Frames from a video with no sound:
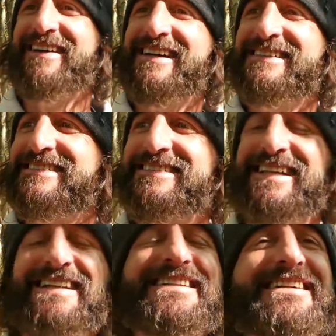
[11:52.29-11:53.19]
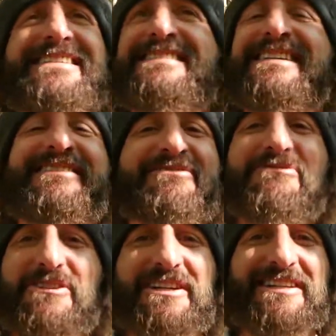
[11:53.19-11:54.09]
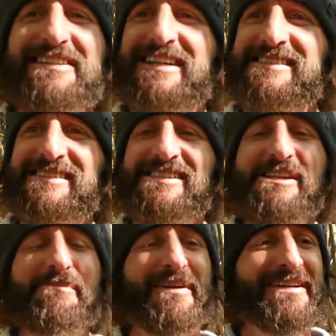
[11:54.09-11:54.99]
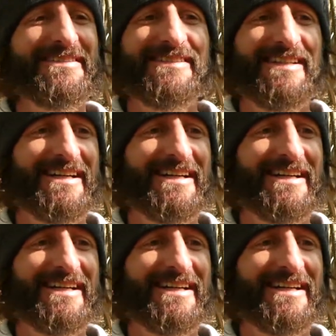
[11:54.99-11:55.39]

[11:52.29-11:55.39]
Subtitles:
man, you just get in there, you just have a really good night's sleep, and